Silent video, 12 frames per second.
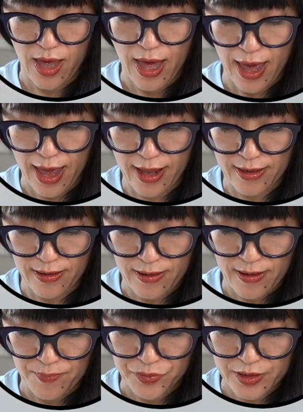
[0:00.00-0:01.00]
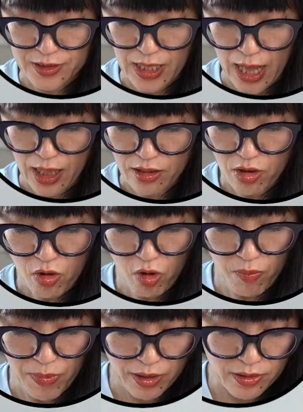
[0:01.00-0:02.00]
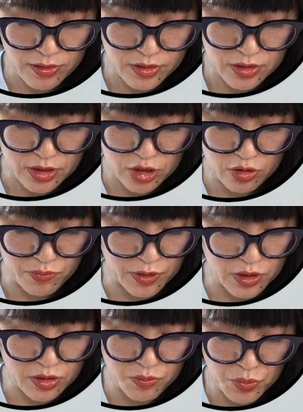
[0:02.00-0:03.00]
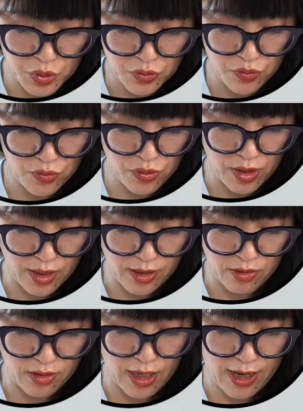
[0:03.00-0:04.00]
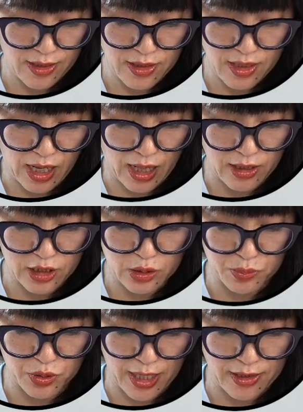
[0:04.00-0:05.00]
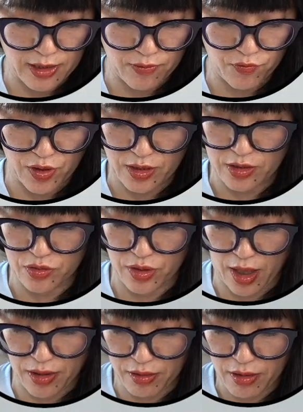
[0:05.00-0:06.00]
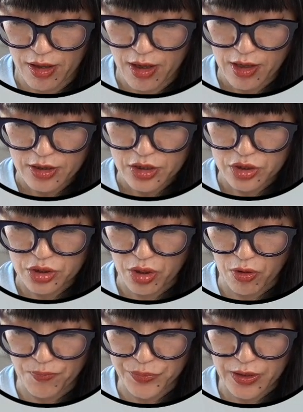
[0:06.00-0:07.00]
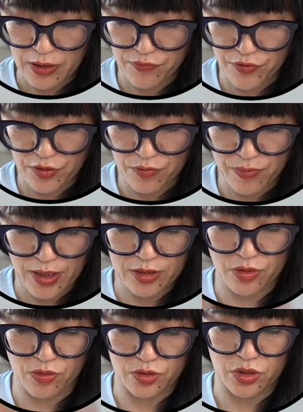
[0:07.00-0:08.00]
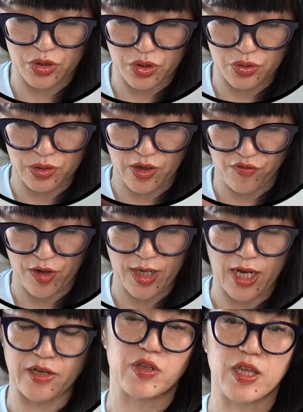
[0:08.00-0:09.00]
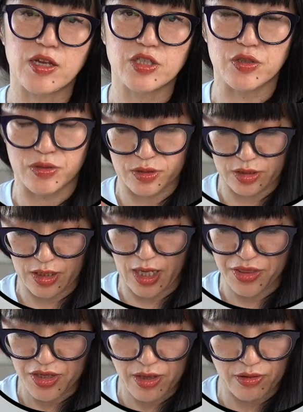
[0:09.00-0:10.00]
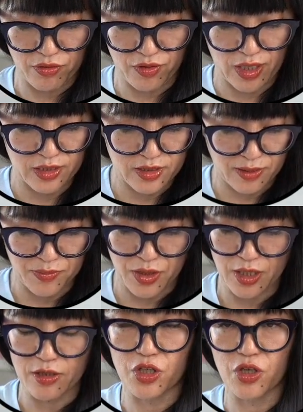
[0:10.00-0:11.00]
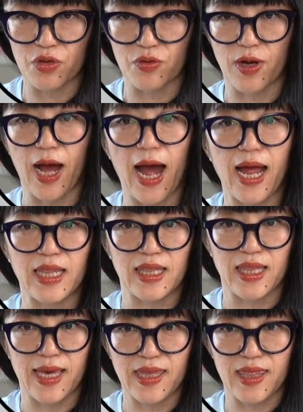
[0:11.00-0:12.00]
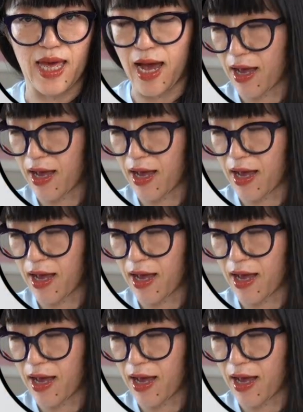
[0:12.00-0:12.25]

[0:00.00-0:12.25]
and this alcohol marker is super smooth, like any colors blend in really together. So if you mix those two different kind of textures, I think it creates something new. I like that.